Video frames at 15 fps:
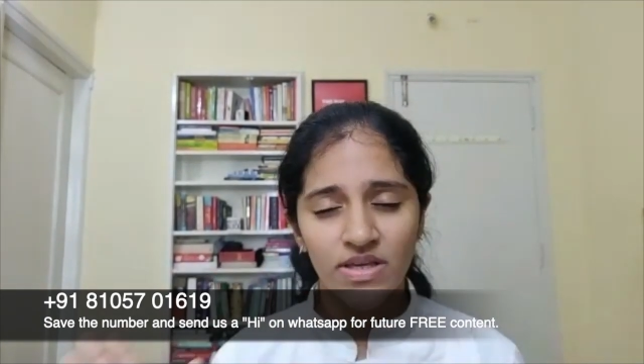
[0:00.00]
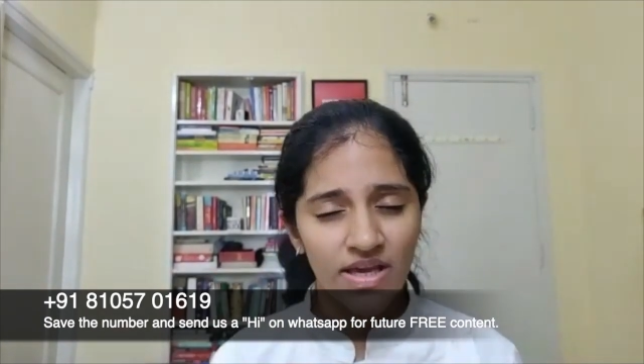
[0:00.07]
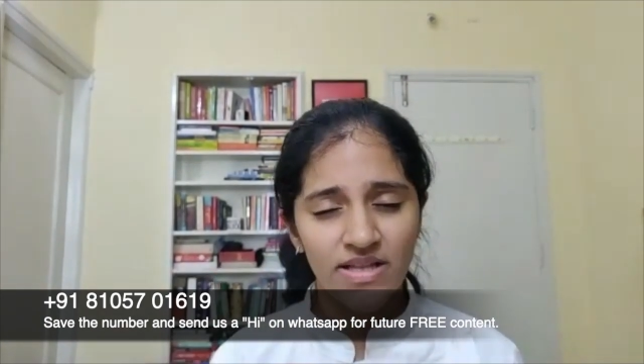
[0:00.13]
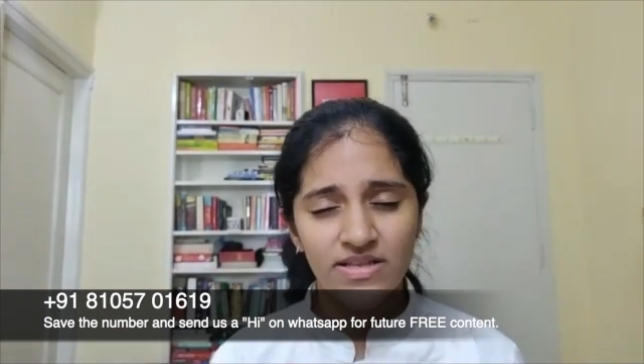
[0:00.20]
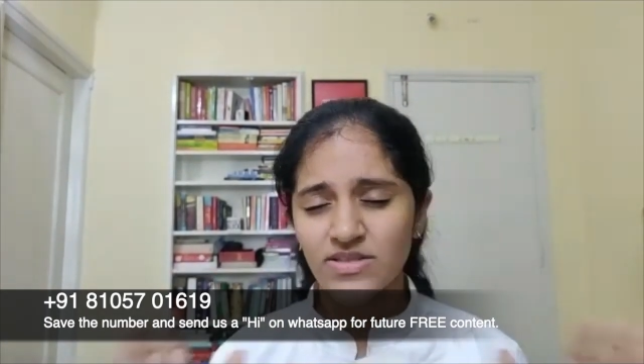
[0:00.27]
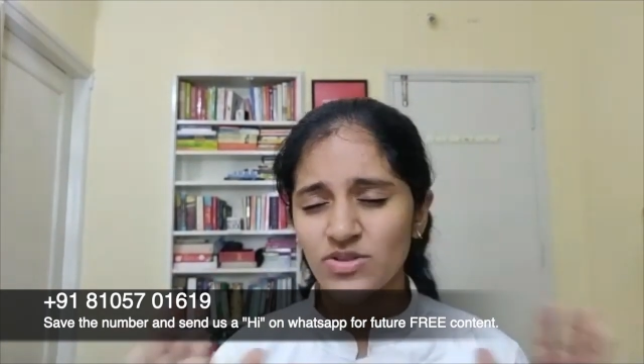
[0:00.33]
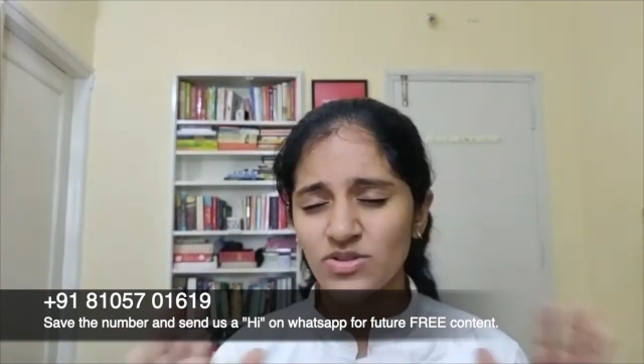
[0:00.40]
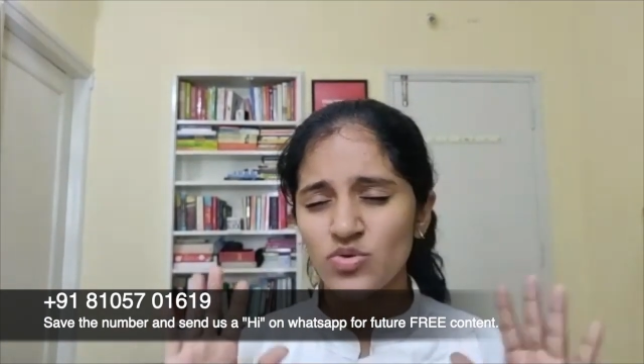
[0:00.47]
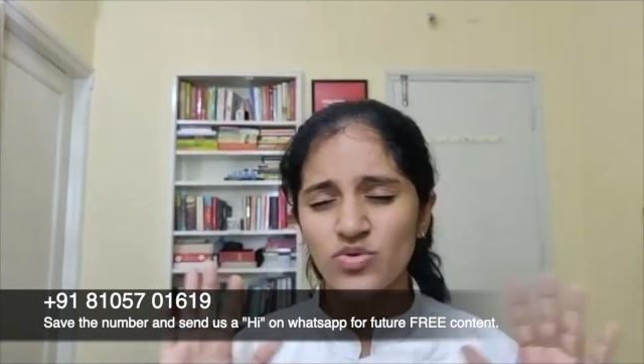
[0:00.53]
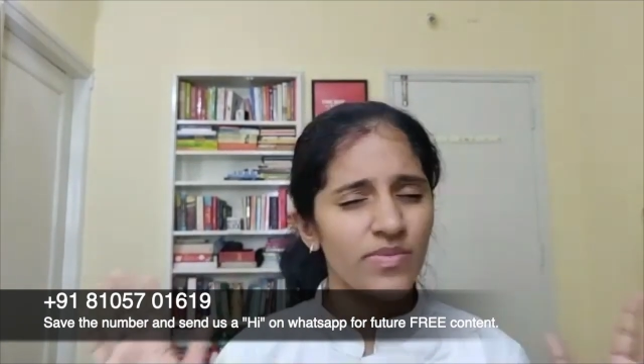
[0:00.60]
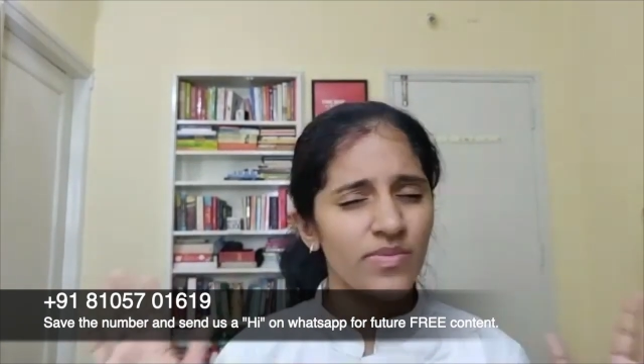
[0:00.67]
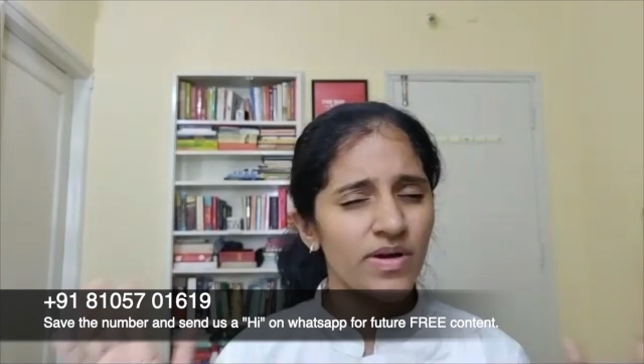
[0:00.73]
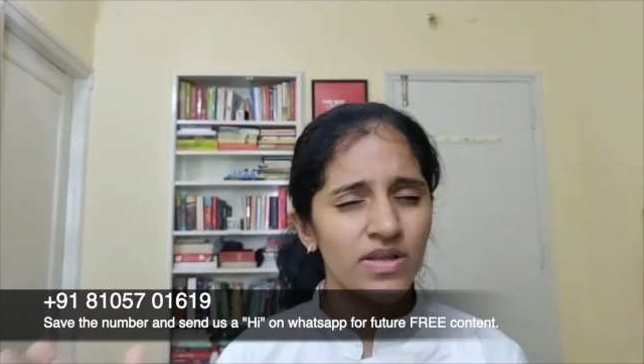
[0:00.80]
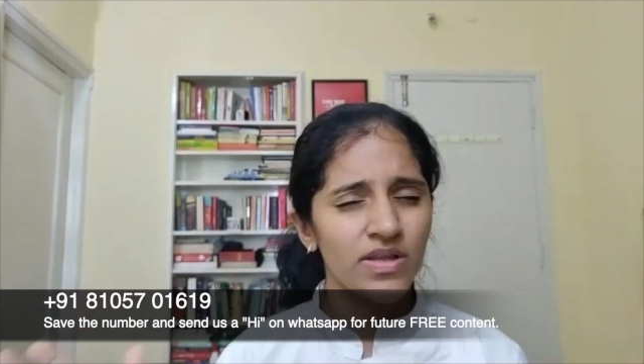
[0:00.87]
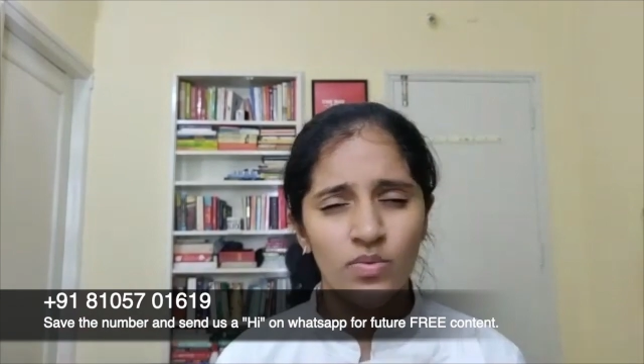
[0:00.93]
else, do some
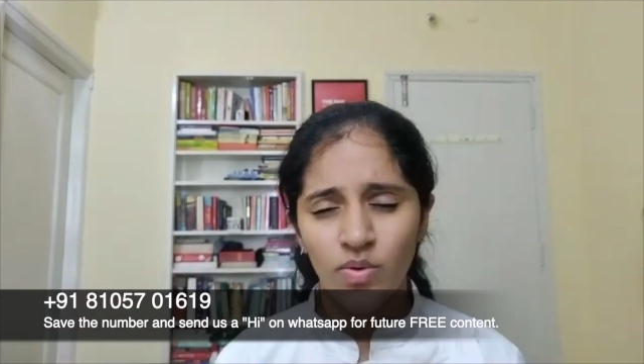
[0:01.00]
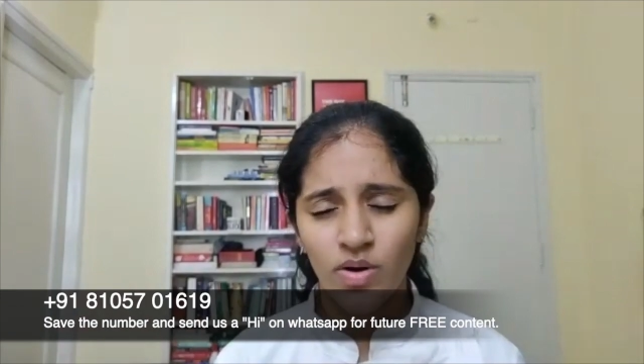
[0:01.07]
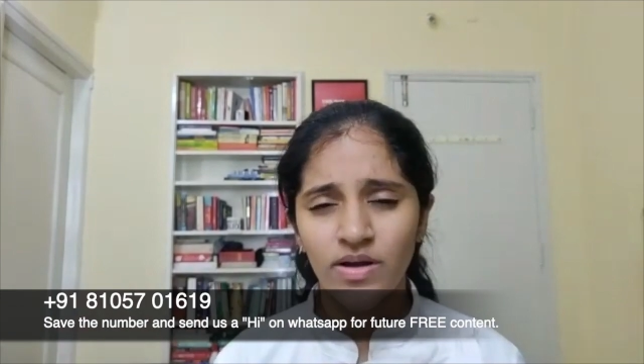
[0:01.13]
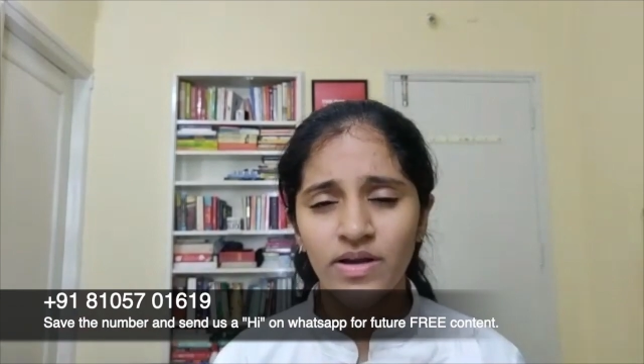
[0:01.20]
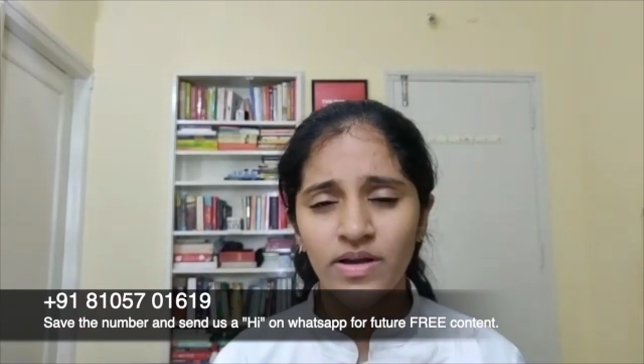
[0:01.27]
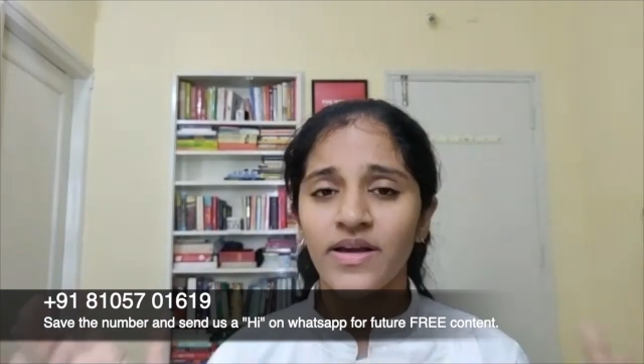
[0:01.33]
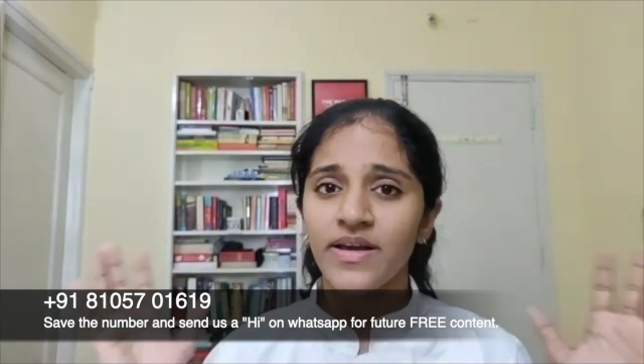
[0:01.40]
other work.